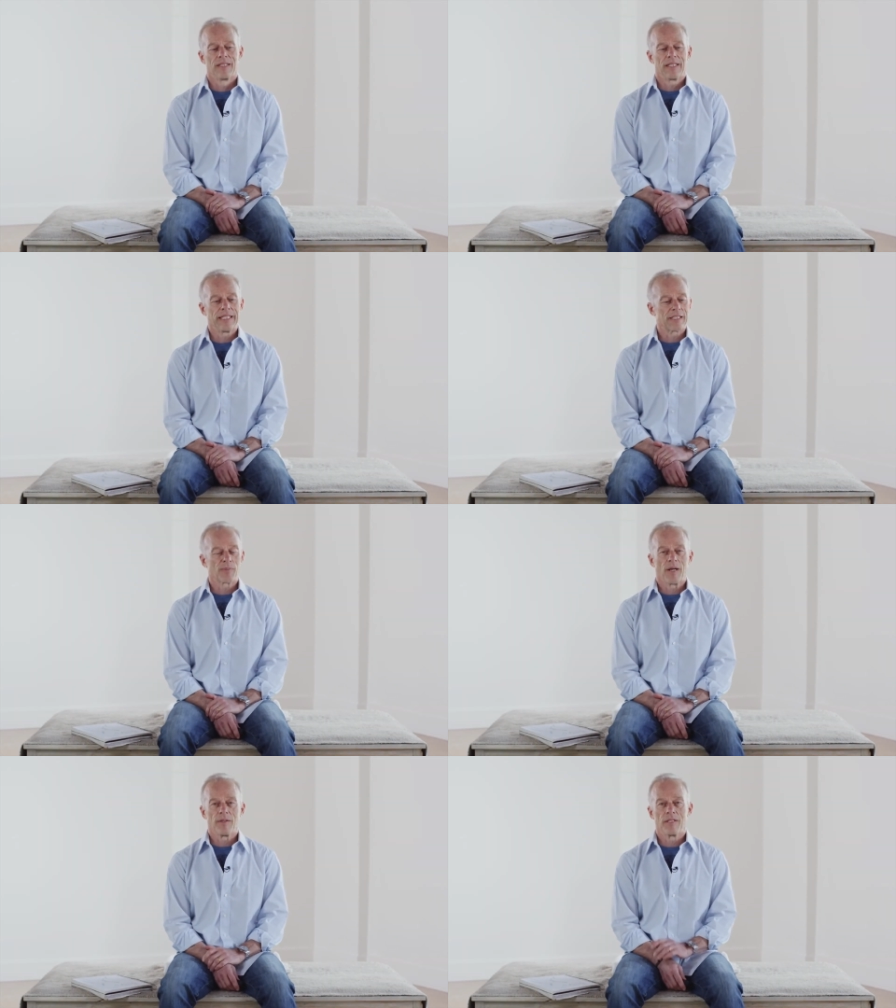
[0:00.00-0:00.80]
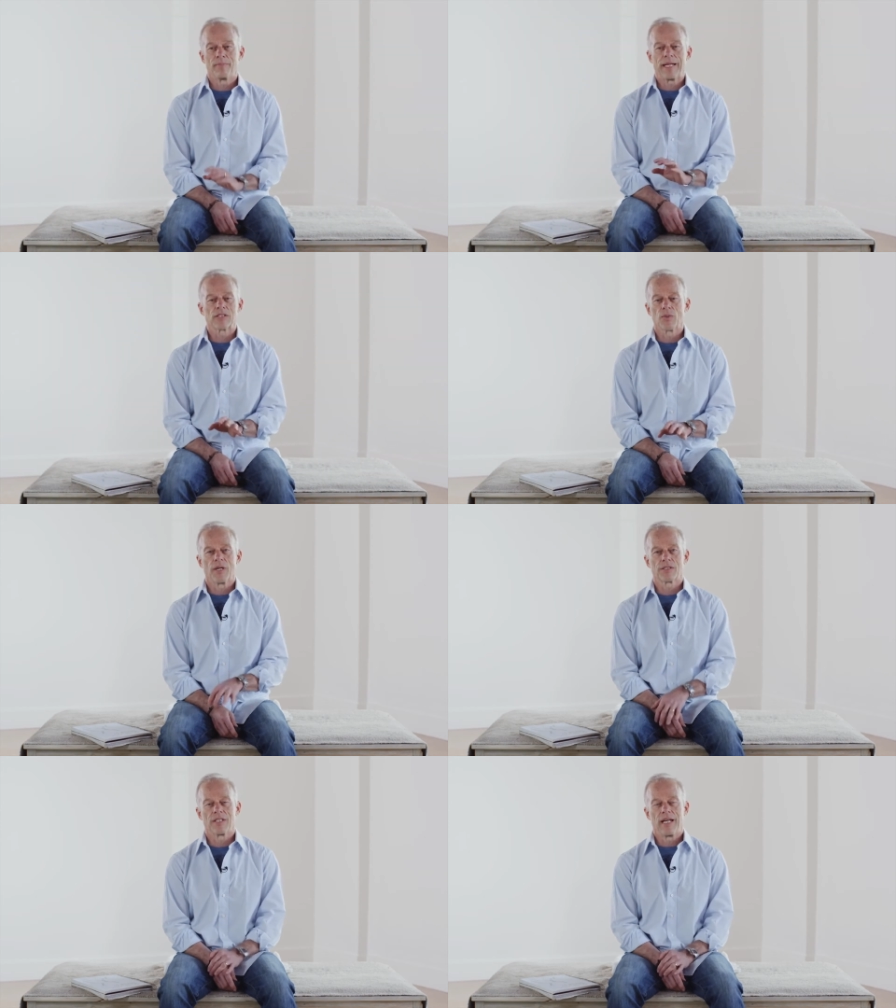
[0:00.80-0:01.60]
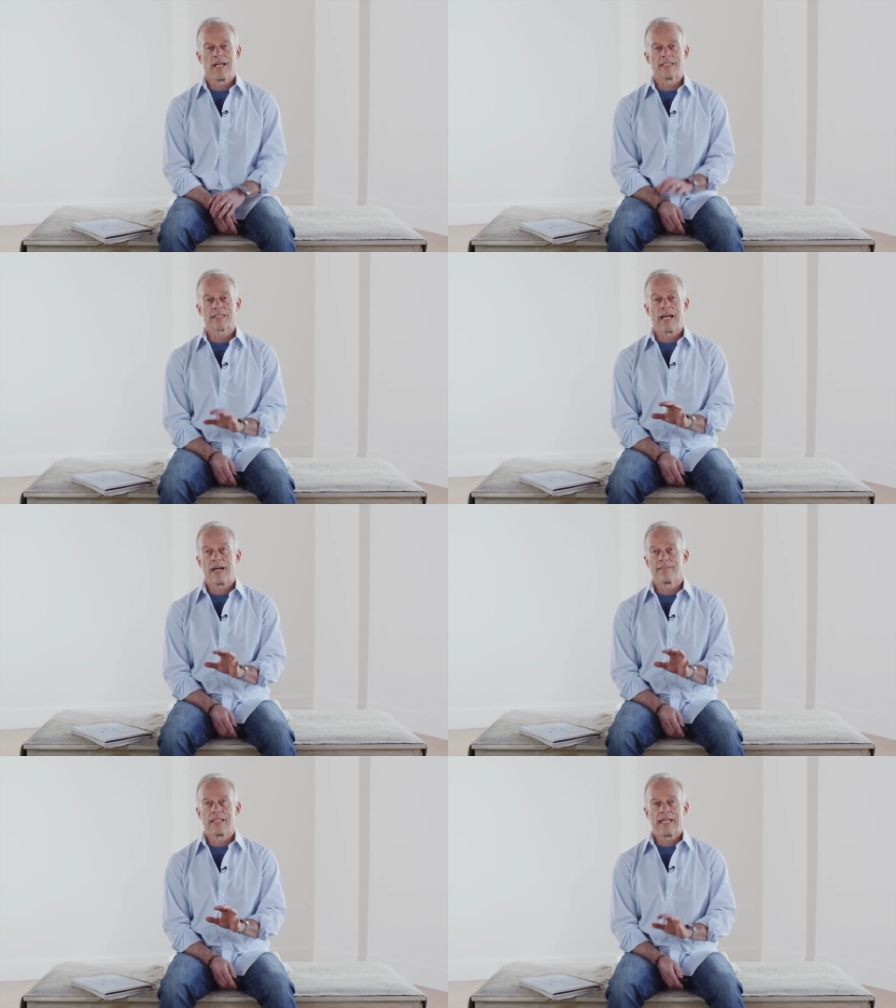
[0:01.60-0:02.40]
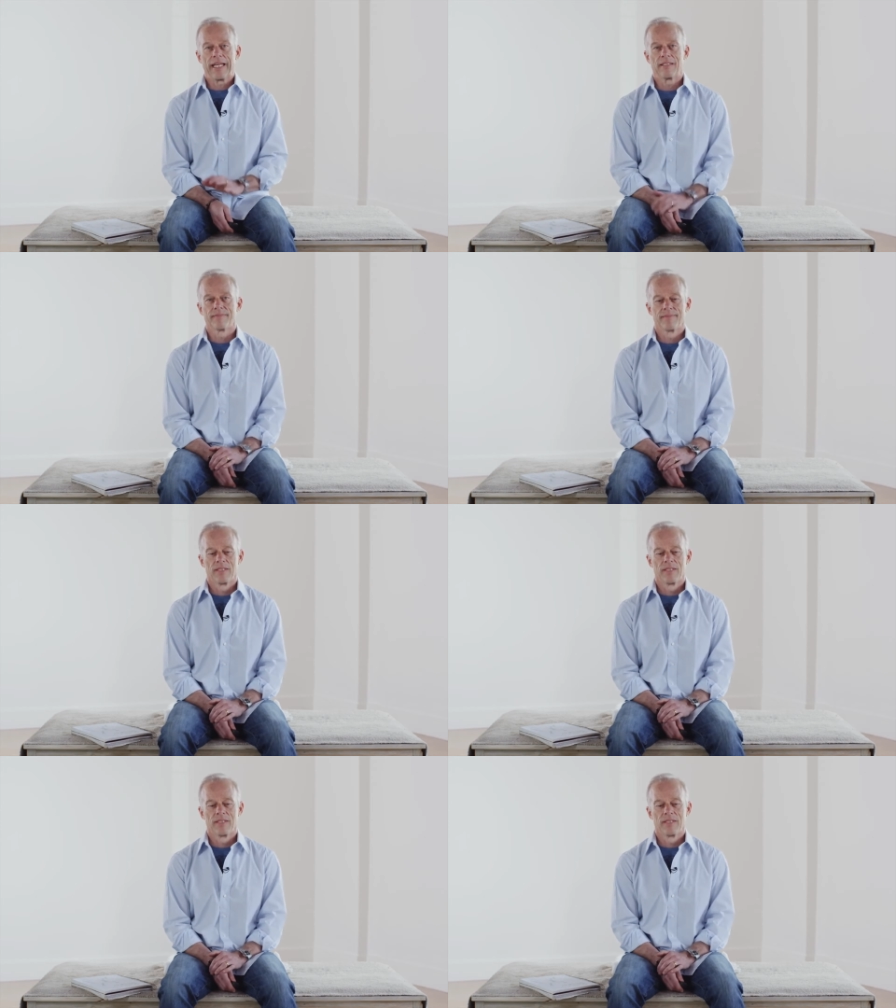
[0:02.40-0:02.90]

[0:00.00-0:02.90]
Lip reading: I think it's probably the best question to ask out of the gate.